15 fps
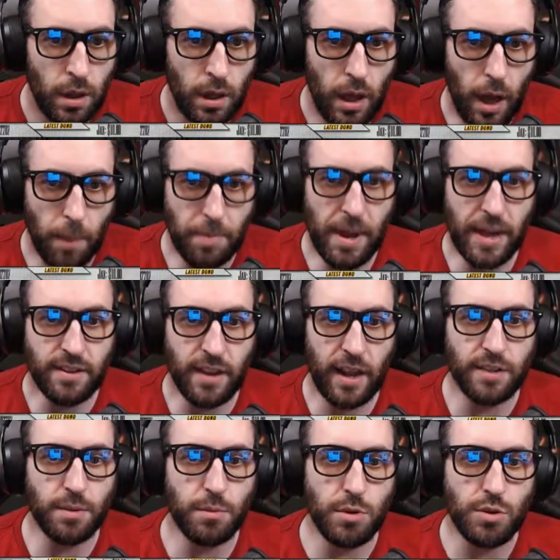Up next, I got
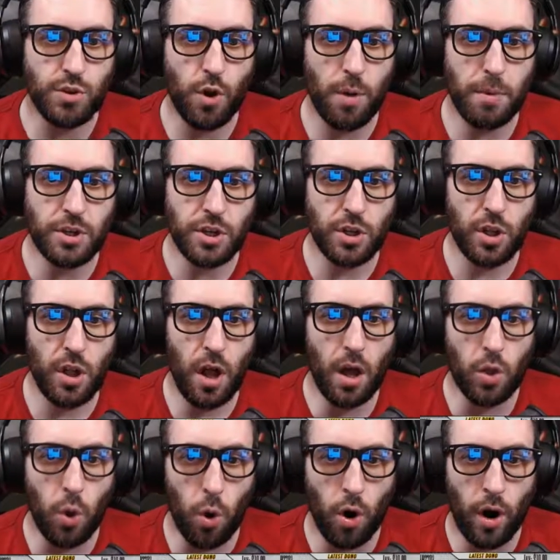some new story mission
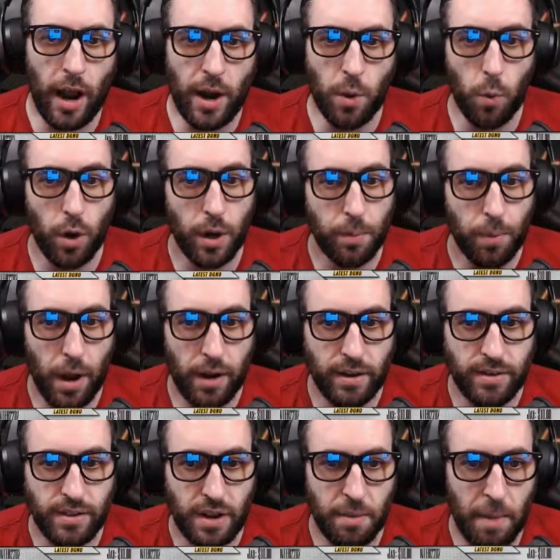lore and a work in
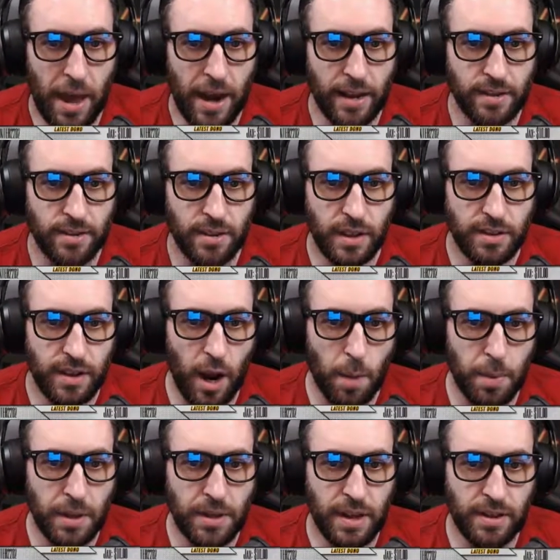progress cinematics. The entire
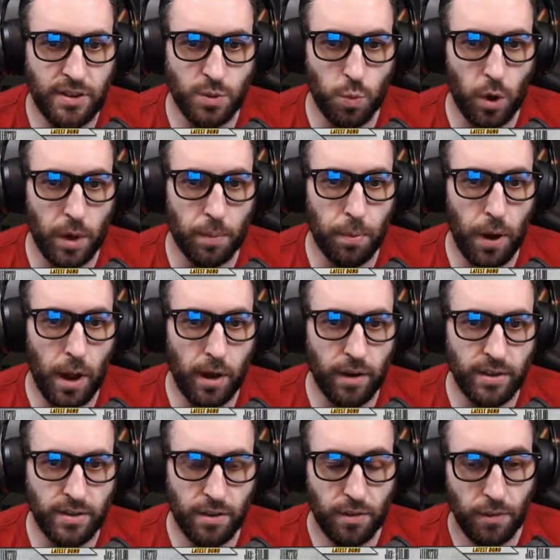PTS is work in progress,